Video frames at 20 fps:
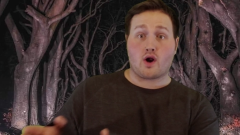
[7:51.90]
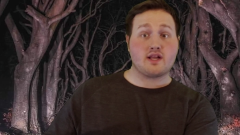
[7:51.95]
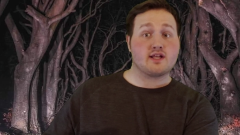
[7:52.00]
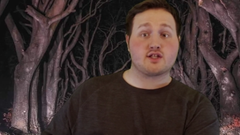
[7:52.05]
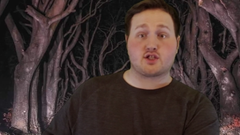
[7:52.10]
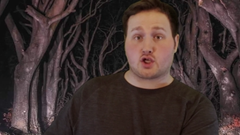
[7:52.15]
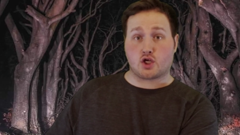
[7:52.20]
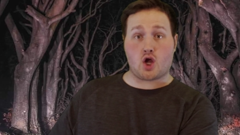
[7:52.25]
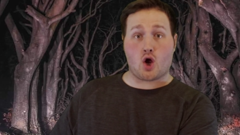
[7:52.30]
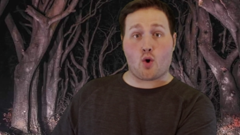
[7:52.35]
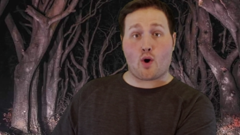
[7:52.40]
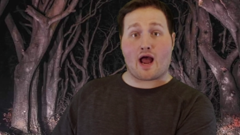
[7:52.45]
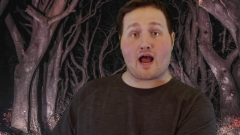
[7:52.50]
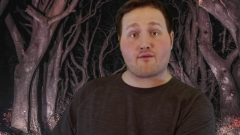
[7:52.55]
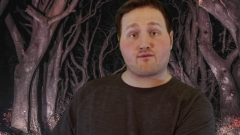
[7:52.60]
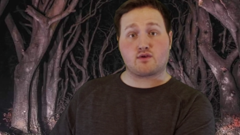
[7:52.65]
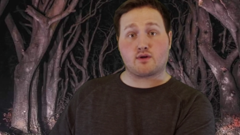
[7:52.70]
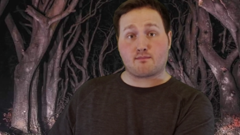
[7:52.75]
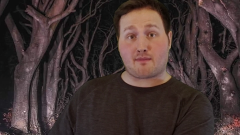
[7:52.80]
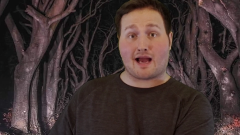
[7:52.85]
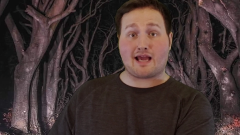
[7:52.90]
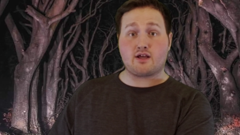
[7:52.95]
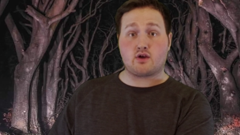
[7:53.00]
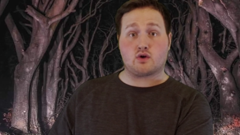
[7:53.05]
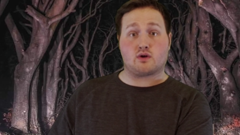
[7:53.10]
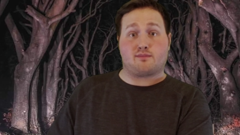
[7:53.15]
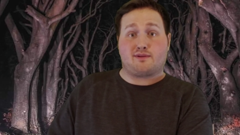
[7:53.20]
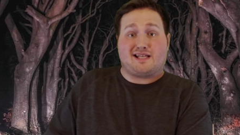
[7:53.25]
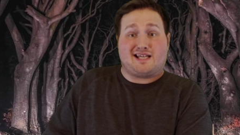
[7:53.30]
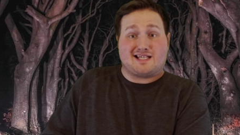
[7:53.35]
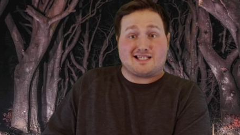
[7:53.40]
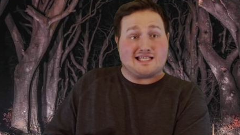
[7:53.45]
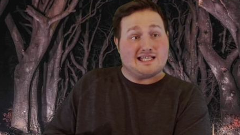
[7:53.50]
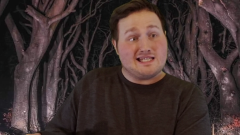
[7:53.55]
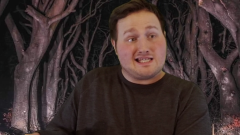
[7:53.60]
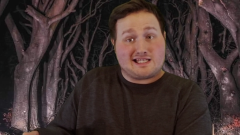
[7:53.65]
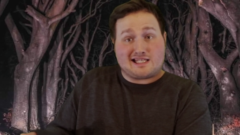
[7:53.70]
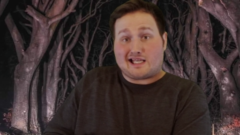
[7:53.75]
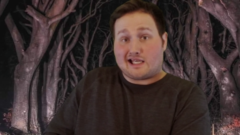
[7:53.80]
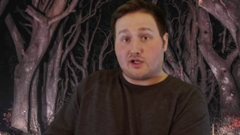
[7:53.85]
for wanting to go after Michael
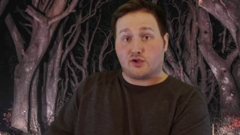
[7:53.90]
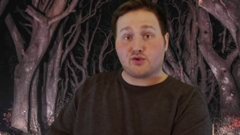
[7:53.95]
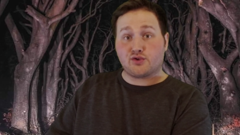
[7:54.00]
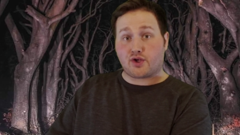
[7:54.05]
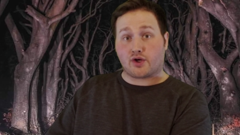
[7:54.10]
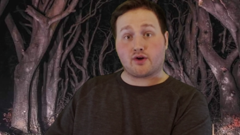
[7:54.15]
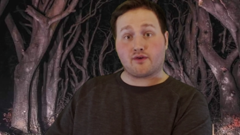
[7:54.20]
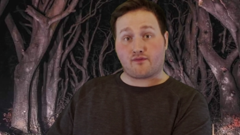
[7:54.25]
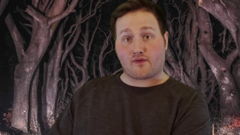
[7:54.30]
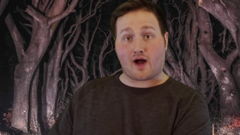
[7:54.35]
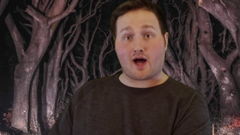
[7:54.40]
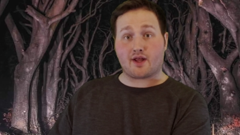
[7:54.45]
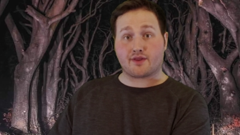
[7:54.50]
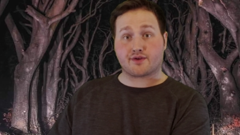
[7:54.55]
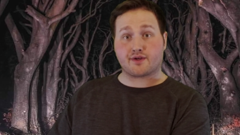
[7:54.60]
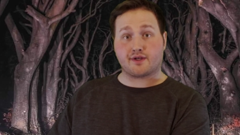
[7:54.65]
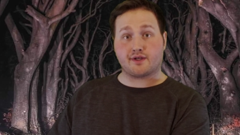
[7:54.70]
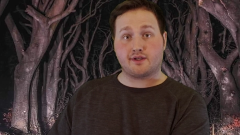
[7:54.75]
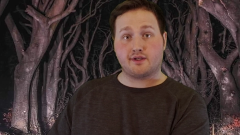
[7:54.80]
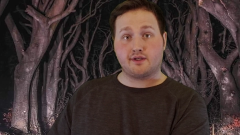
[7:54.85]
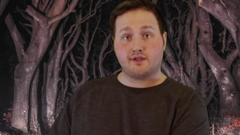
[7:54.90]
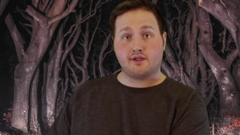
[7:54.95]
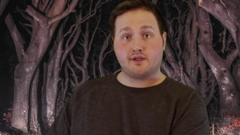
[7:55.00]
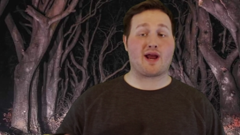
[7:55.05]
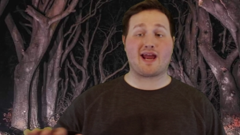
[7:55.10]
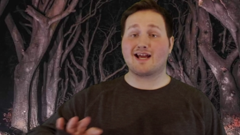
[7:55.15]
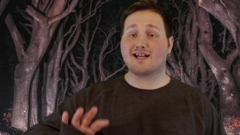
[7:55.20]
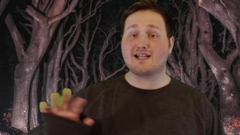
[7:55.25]
because he killed her father.